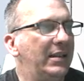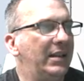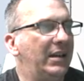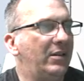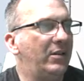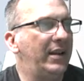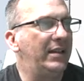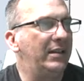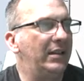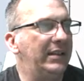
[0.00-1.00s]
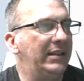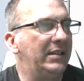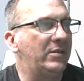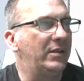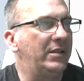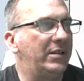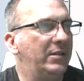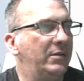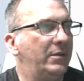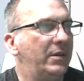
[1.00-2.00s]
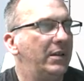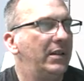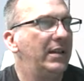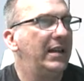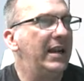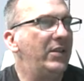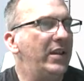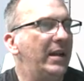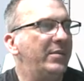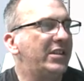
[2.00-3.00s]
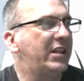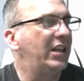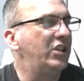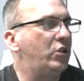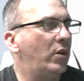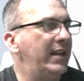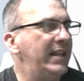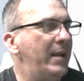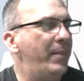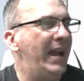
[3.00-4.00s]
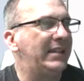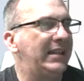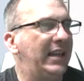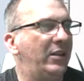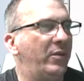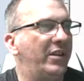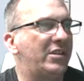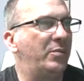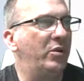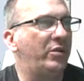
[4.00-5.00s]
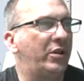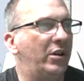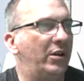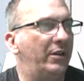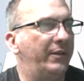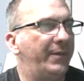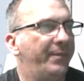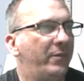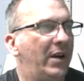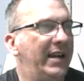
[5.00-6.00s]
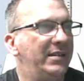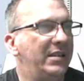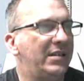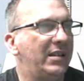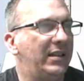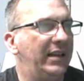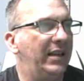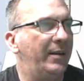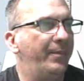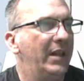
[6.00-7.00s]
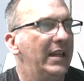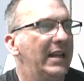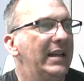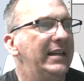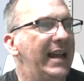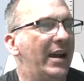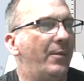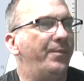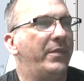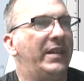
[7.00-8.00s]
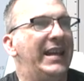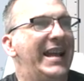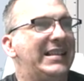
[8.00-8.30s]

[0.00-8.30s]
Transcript: I'll go ahead and delete this one too. And then I'm just going to join that back together with a smooth curve, right? Just to clean it up. Now, that's